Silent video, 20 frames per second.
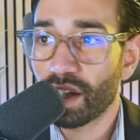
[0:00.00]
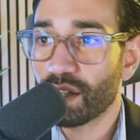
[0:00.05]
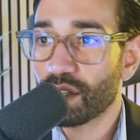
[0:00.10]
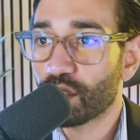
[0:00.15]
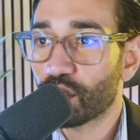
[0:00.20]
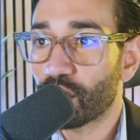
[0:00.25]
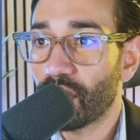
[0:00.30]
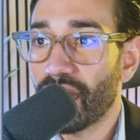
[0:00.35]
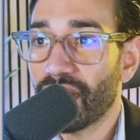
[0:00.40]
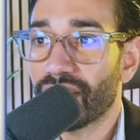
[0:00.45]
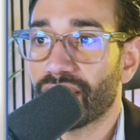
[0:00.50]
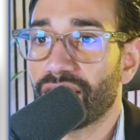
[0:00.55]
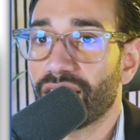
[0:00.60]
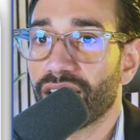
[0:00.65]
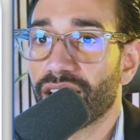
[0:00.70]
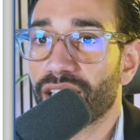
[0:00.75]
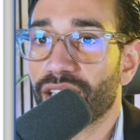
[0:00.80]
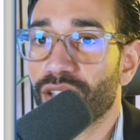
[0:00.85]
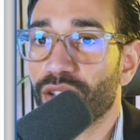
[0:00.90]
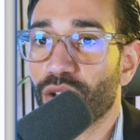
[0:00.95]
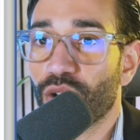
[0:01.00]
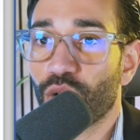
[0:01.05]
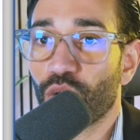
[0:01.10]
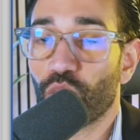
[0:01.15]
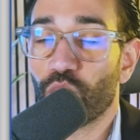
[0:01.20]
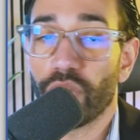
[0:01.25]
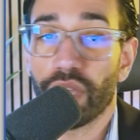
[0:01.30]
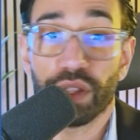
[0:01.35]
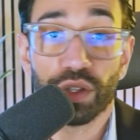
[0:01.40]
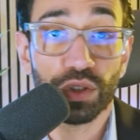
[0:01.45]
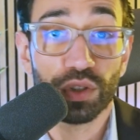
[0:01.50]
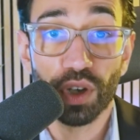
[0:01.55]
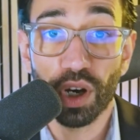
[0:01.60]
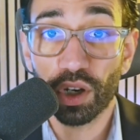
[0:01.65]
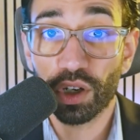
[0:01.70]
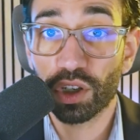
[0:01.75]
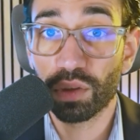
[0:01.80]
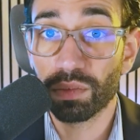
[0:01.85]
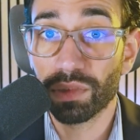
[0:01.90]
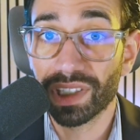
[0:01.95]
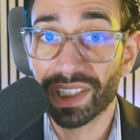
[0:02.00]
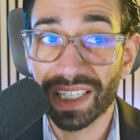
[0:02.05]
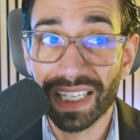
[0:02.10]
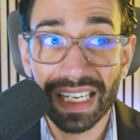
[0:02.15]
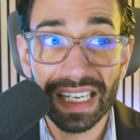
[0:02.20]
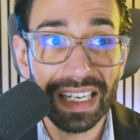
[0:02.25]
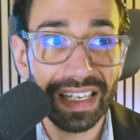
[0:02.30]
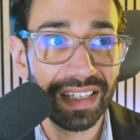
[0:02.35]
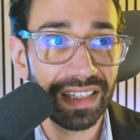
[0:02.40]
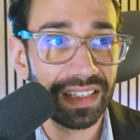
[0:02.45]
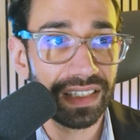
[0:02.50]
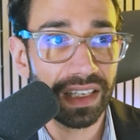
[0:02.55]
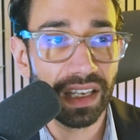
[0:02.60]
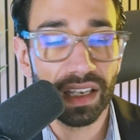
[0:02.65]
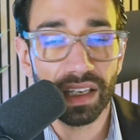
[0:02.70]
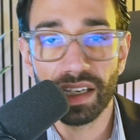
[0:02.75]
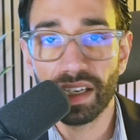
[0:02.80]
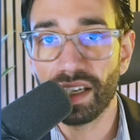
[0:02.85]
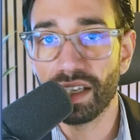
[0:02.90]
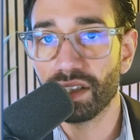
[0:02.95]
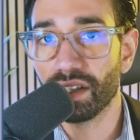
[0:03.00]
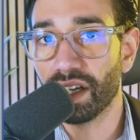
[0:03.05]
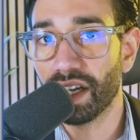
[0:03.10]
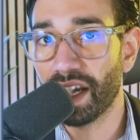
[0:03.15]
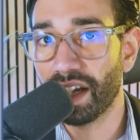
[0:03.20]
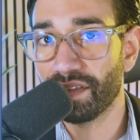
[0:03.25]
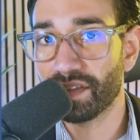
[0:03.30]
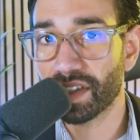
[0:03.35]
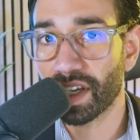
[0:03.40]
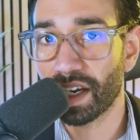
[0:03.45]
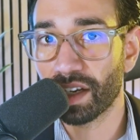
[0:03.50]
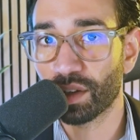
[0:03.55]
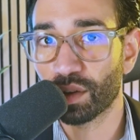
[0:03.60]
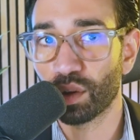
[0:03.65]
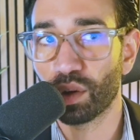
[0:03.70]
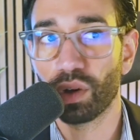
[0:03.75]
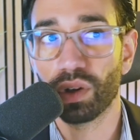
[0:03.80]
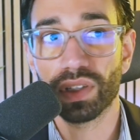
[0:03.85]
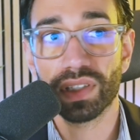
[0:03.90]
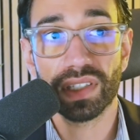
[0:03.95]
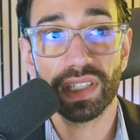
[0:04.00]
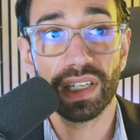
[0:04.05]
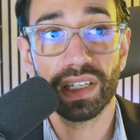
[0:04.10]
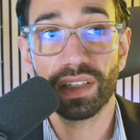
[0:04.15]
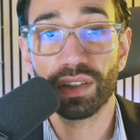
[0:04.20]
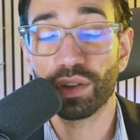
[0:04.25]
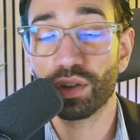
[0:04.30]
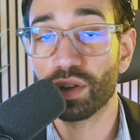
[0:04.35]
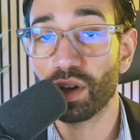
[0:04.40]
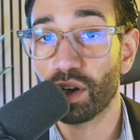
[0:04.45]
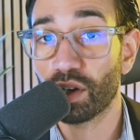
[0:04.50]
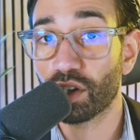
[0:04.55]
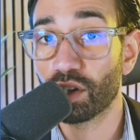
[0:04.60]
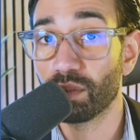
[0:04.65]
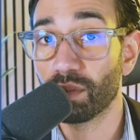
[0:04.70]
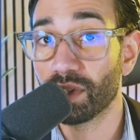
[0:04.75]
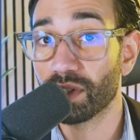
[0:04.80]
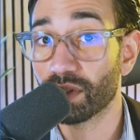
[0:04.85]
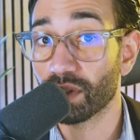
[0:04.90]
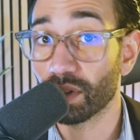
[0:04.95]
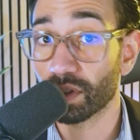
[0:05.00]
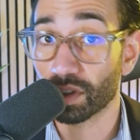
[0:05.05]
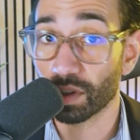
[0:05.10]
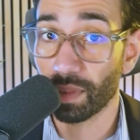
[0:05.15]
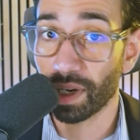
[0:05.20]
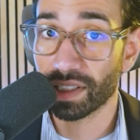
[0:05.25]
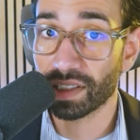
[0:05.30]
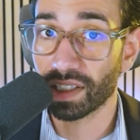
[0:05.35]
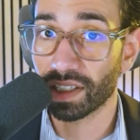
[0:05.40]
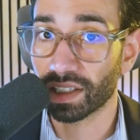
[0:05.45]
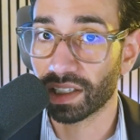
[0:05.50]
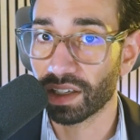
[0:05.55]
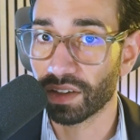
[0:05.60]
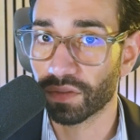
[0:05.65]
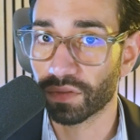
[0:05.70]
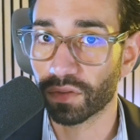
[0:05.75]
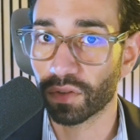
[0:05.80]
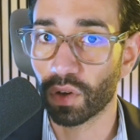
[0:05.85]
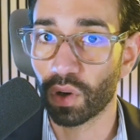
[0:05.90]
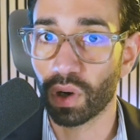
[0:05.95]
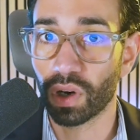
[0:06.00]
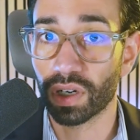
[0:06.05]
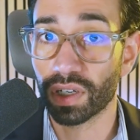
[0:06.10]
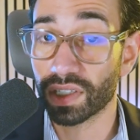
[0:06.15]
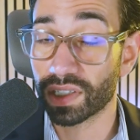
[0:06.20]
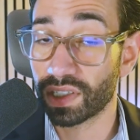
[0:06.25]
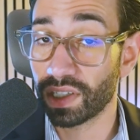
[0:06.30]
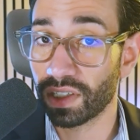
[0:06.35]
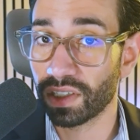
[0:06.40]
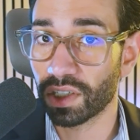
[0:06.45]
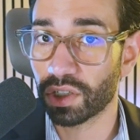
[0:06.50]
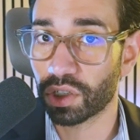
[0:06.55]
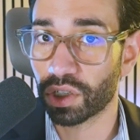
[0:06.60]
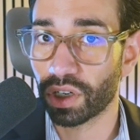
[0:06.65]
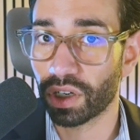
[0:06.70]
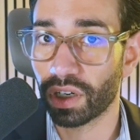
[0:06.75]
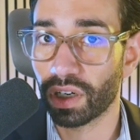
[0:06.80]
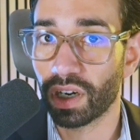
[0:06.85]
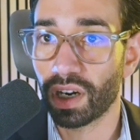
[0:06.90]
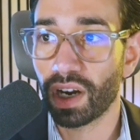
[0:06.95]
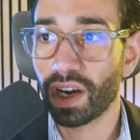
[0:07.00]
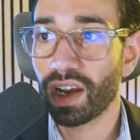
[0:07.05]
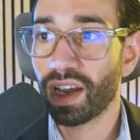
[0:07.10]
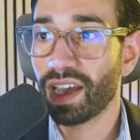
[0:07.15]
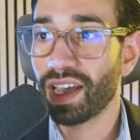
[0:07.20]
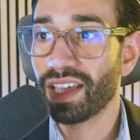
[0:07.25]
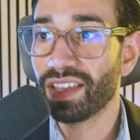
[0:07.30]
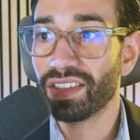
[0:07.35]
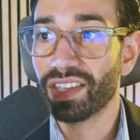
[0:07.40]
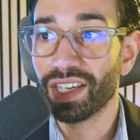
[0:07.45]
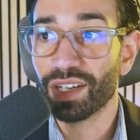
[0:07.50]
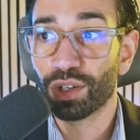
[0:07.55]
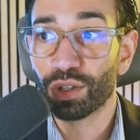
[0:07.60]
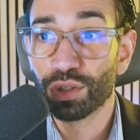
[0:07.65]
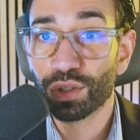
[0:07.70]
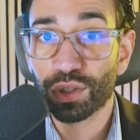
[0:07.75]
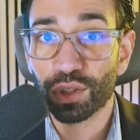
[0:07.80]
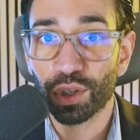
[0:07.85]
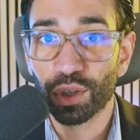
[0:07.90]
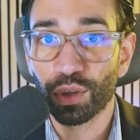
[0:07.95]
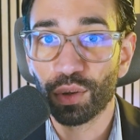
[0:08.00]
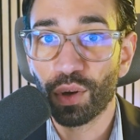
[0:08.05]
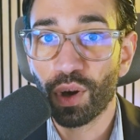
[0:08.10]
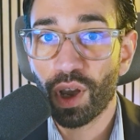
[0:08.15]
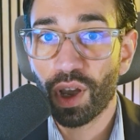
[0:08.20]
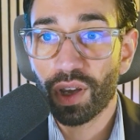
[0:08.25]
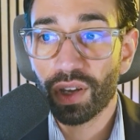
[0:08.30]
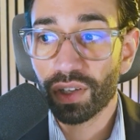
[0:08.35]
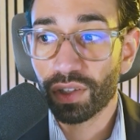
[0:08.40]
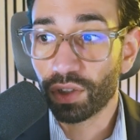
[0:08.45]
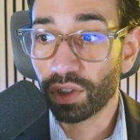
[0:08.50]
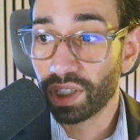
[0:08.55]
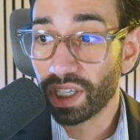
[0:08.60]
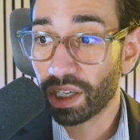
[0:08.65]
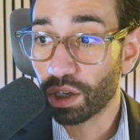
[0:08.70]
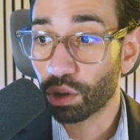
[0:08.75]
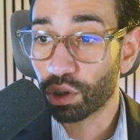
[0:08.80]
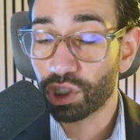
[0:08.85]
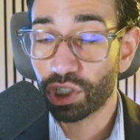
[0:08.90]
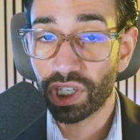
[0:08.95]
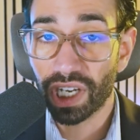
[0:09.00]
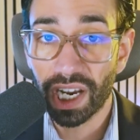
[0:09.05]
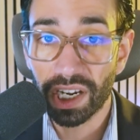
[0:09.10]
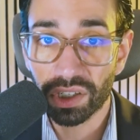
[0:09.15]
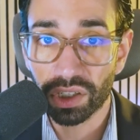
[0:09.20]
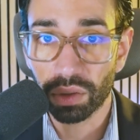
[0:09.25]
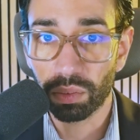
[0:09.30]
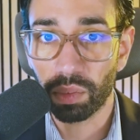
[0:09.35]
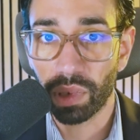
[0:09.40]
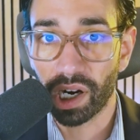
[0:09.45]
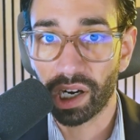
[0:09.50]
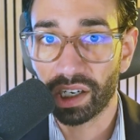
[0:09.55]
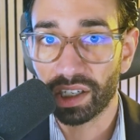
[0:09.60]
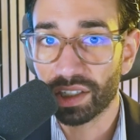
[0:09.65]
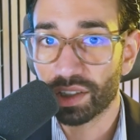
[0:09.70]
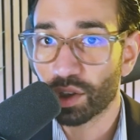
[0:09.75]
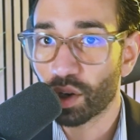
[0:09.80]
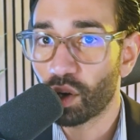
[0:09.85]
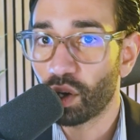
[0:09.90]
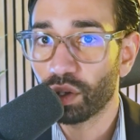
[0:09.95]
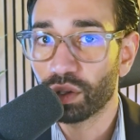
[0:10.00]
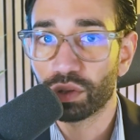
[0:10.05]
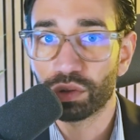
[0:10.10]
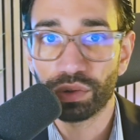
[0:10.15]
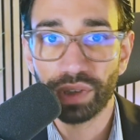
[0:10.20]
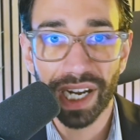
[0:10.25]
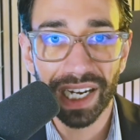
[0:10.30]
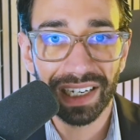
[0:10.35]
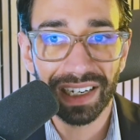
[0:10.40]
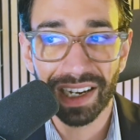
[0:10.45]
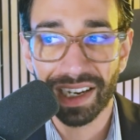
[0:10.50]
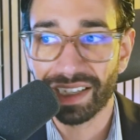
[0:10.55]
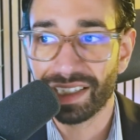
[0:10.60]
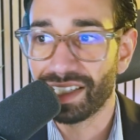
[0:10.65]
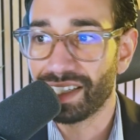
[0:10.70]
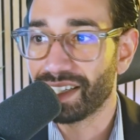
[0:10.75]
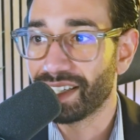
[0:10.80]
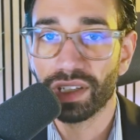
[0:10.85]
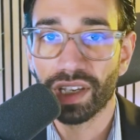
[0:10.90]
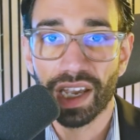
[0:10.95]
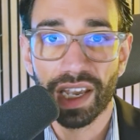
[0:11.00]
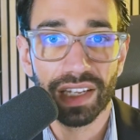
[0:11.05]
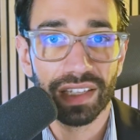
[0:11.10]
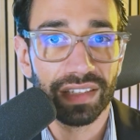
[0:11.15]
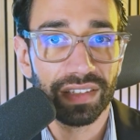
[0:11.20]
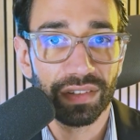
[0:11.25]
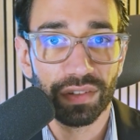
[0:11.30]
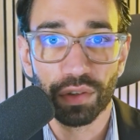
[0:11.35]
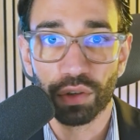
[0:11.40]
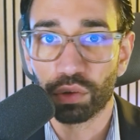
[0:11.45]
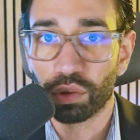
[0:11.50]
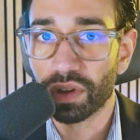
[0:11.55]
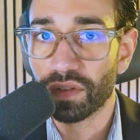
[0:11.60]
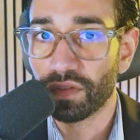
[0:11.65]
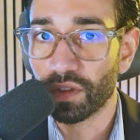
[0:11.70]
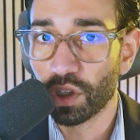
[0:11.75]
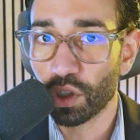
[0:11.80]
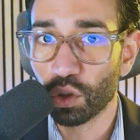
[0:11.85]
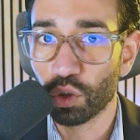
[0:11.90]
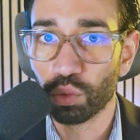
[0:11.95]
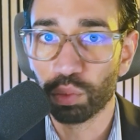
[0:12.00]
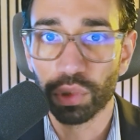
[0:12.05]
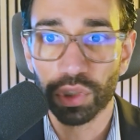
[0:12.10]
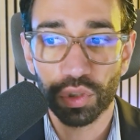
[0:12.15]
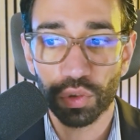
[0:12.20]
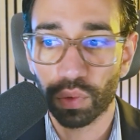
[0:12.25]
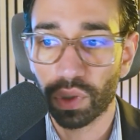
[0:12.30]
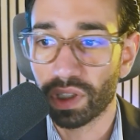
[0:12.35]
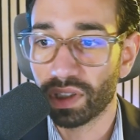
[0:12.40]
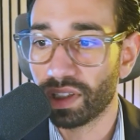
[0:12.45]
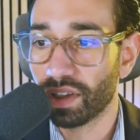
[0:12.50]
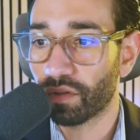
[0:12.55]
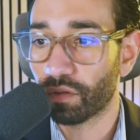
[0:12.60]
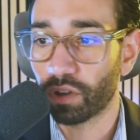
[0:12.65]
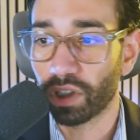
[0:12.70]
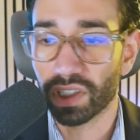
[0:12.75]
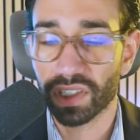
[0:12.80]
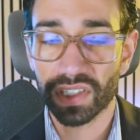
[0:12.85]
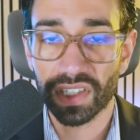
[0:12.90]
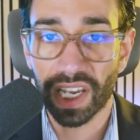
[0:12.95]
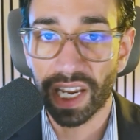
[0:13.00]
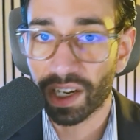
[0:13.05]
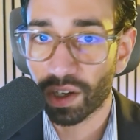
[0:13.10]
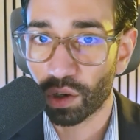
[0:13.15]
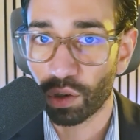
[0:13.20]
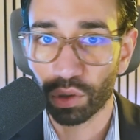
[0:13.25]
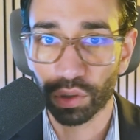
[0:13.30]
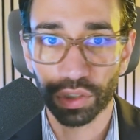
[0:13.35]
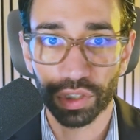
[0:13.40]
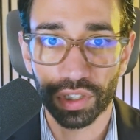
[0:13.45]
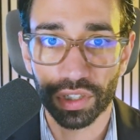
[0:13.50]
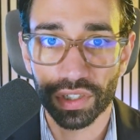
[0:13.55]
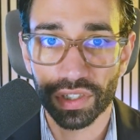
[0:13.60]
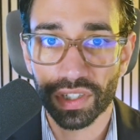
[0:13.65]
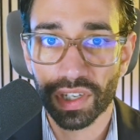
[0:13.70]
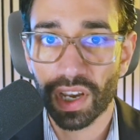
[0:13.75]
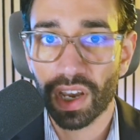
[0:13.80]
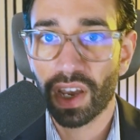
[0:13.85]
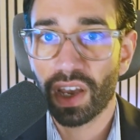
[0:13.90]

tracking where the document is in the life cycle, sending the document automatically for signature, and then also the negotiation part, all the redlining and the review between different stakeholders.